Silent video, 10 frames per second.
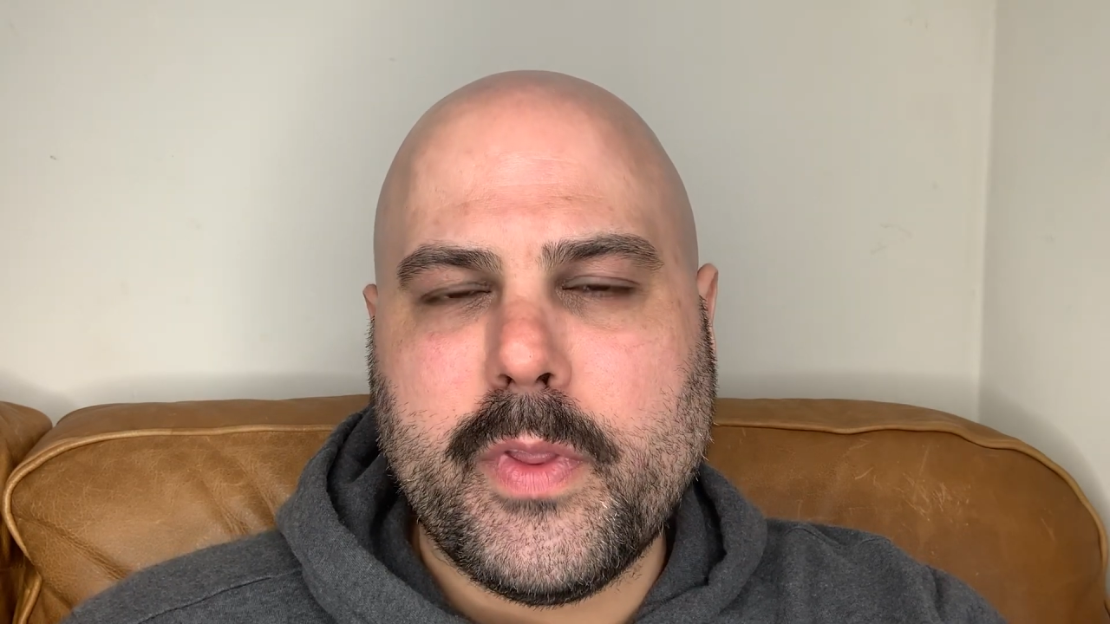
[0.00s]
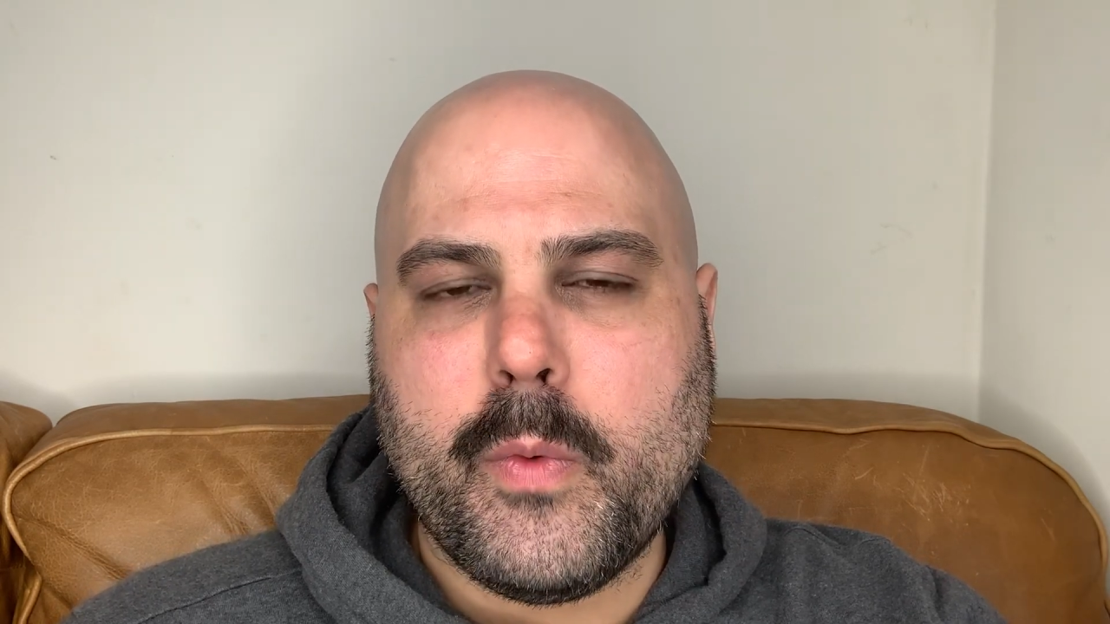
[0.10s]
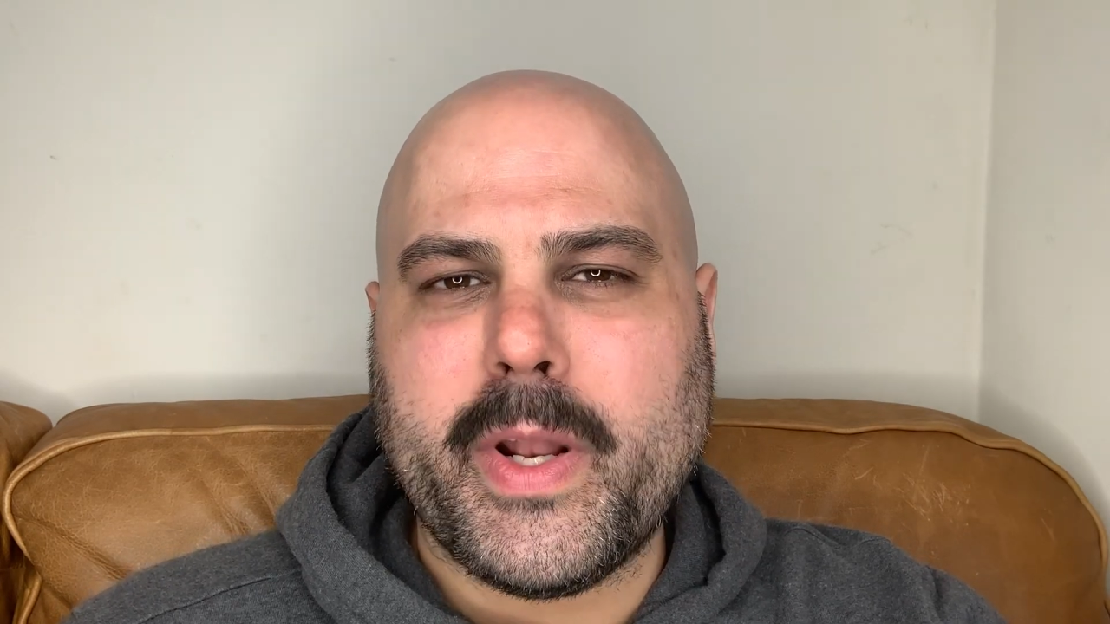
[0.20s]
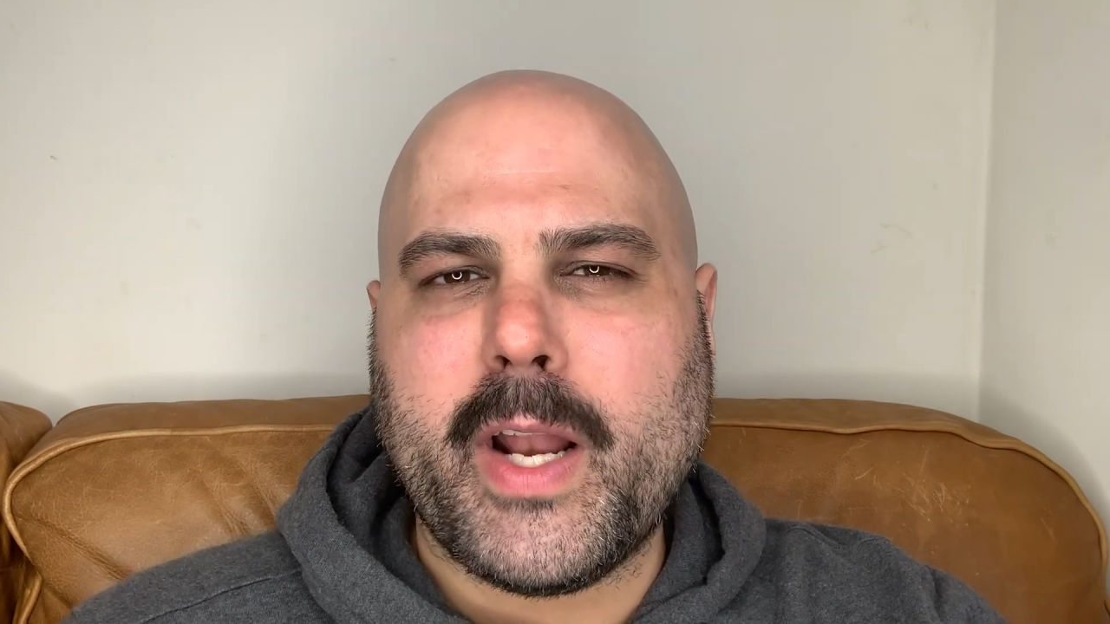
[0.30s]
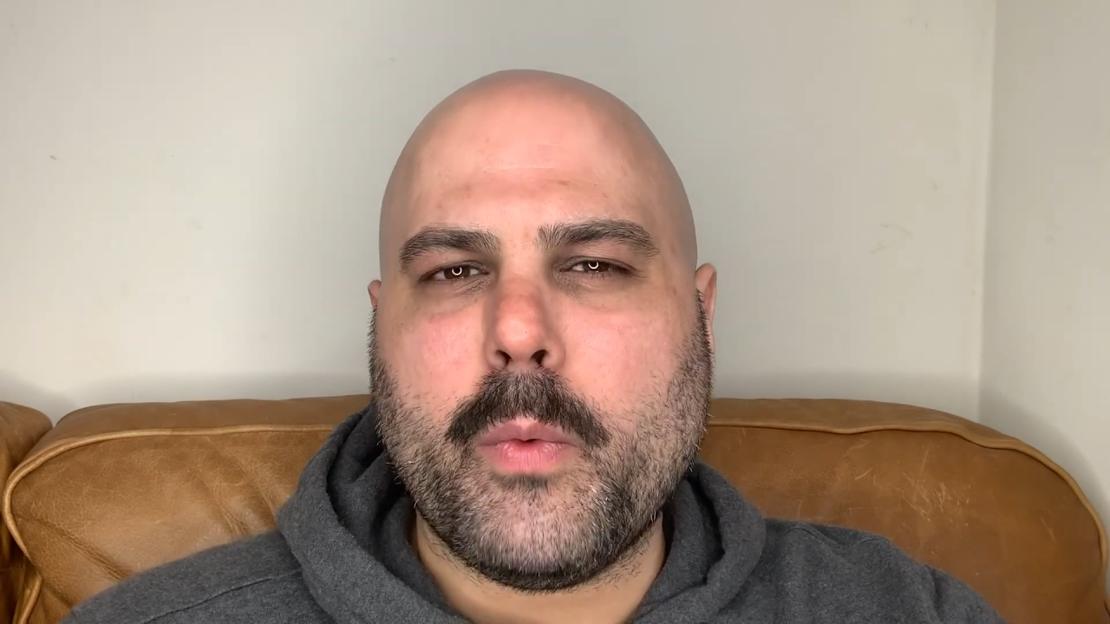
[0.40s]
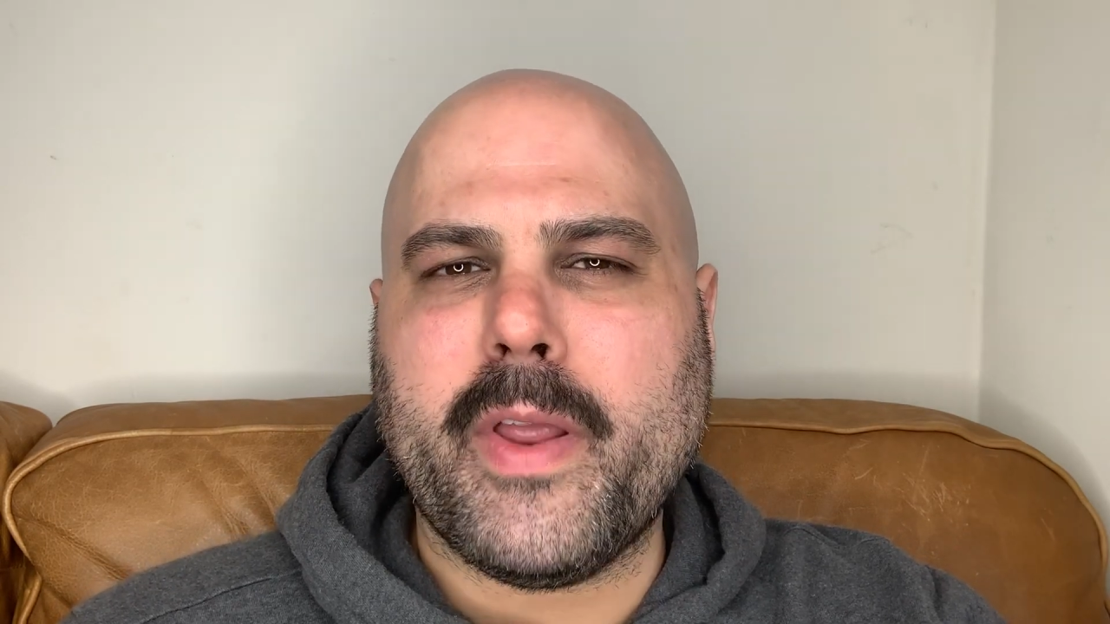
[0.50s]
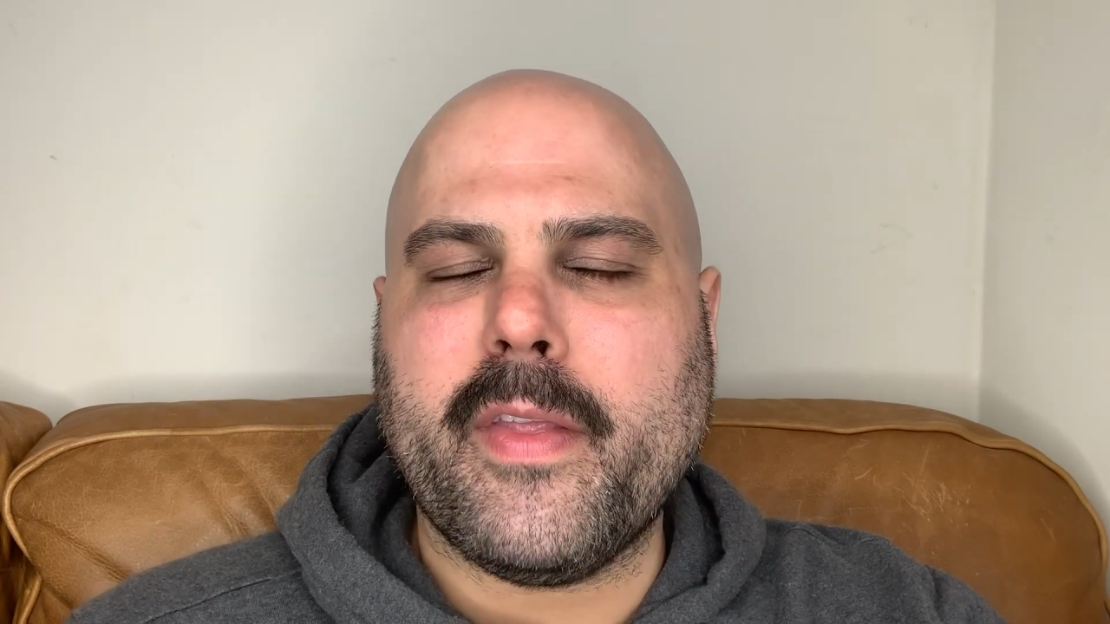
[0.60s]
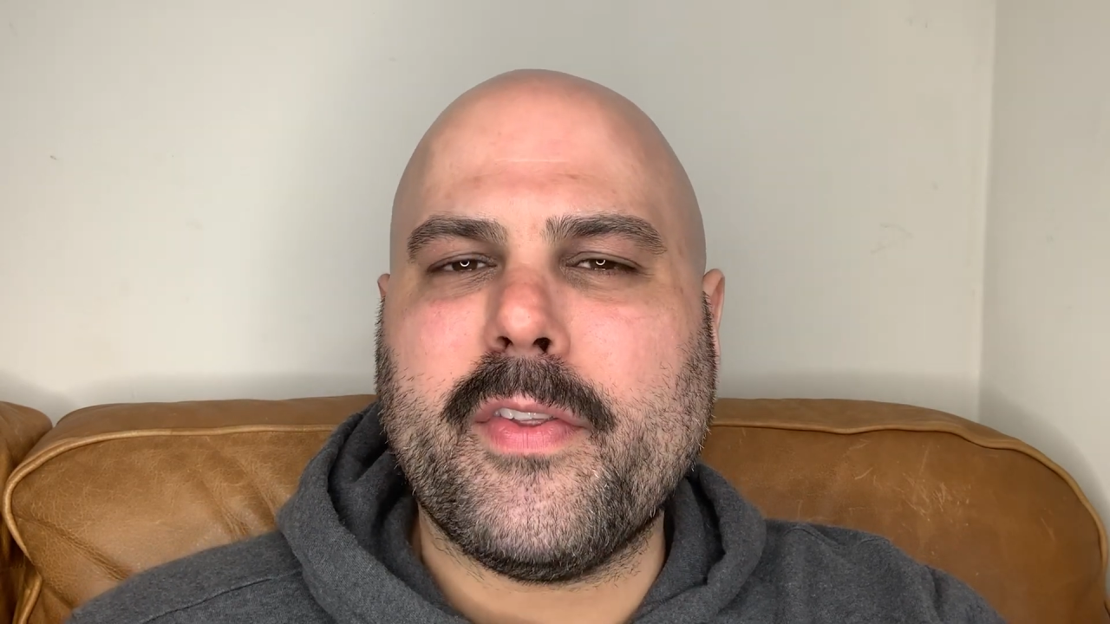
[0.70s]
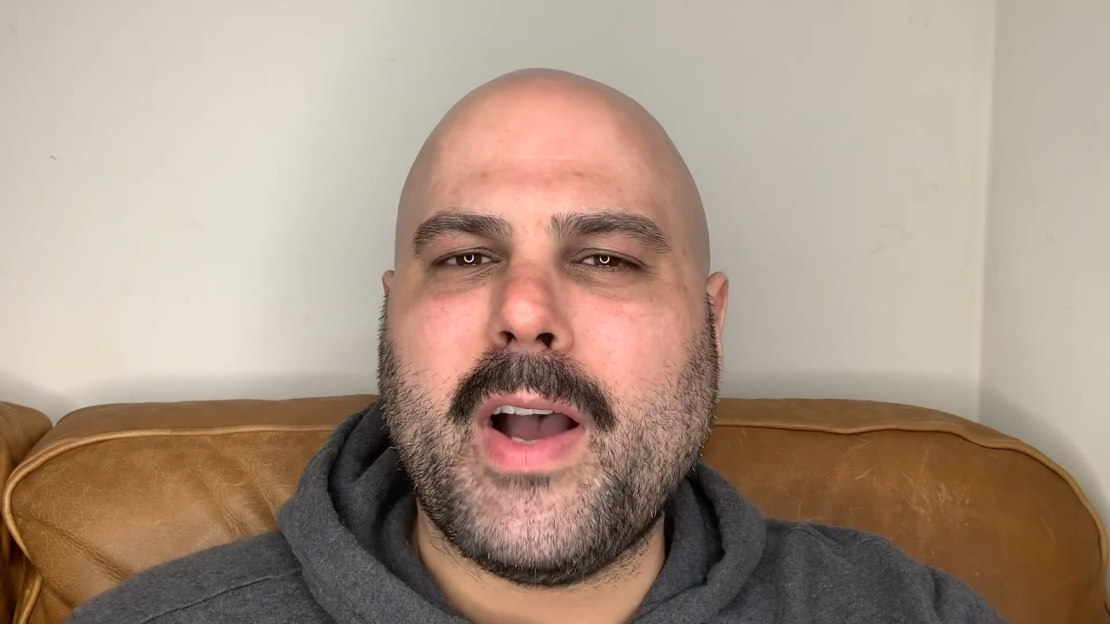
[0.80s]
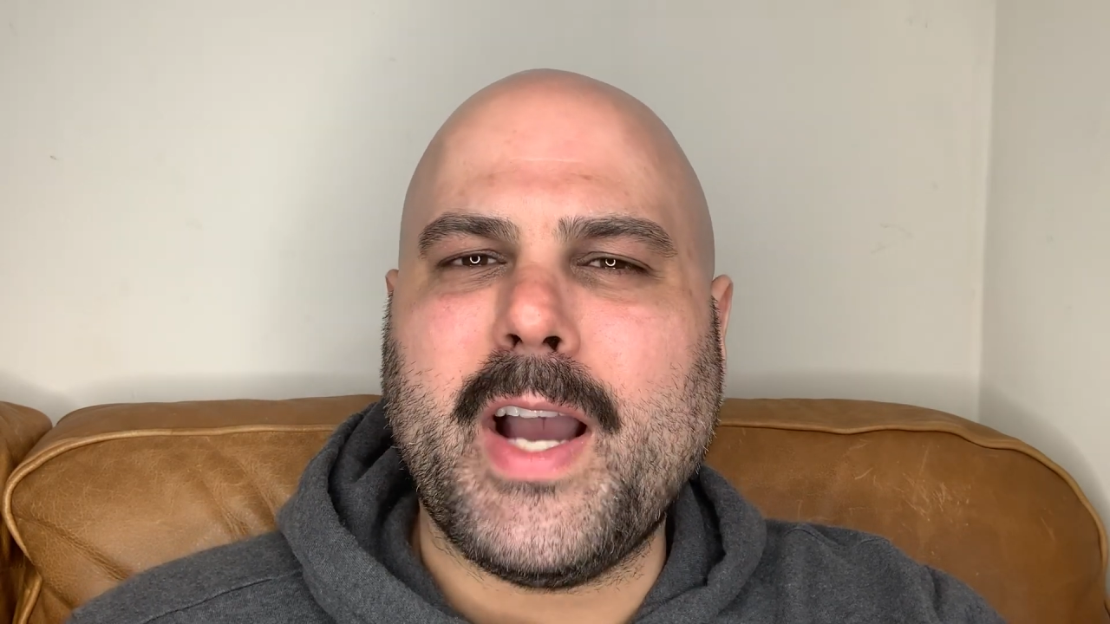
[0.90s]
They went out of their
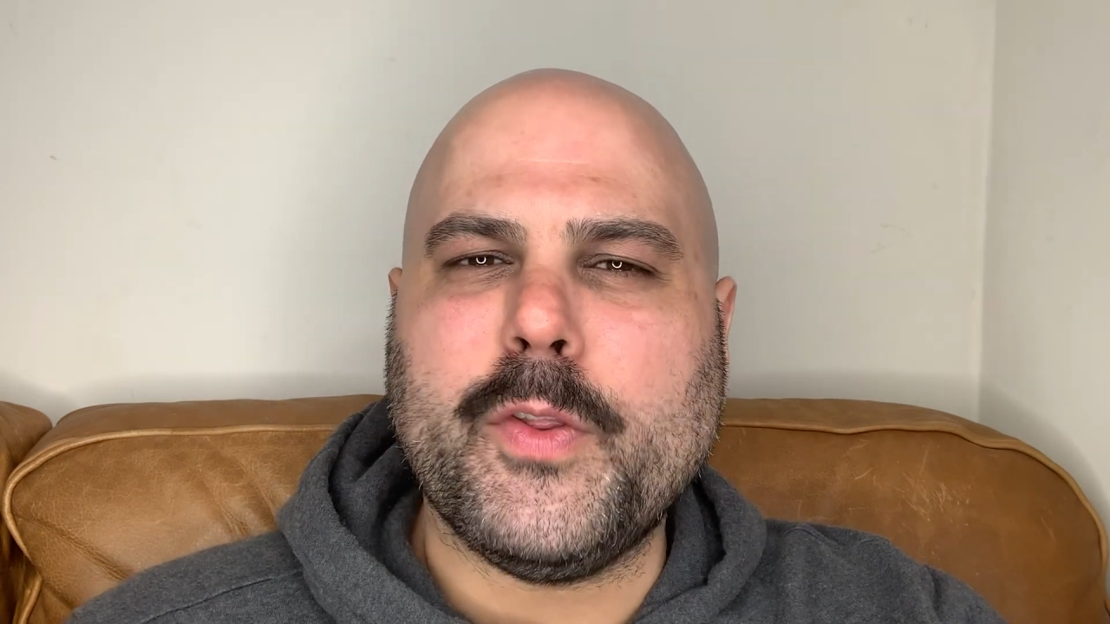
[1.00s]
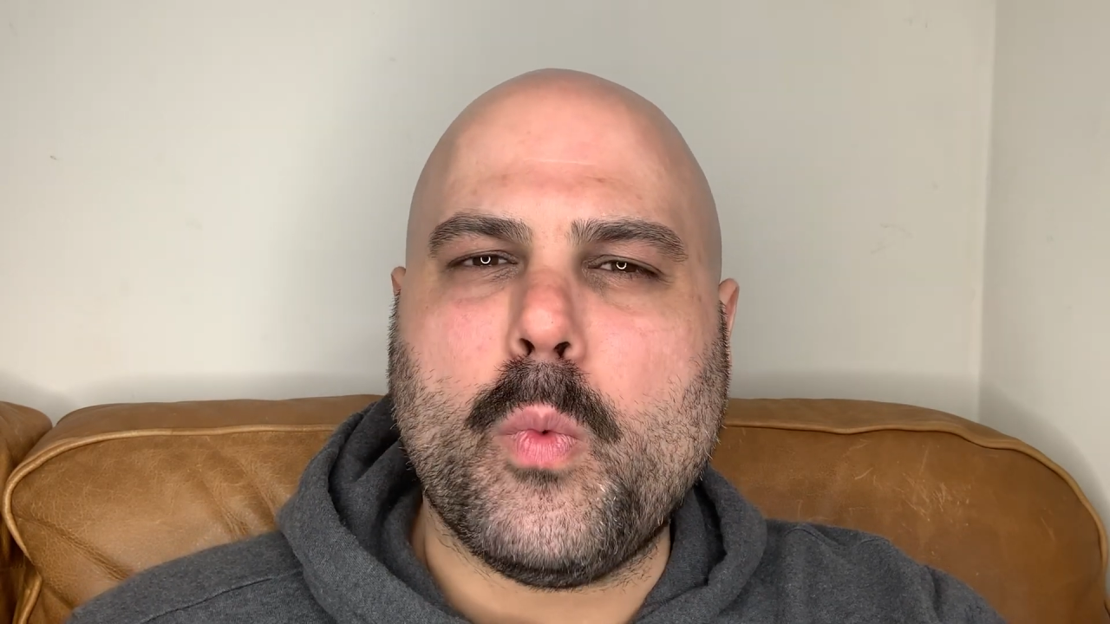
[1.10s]
way to hide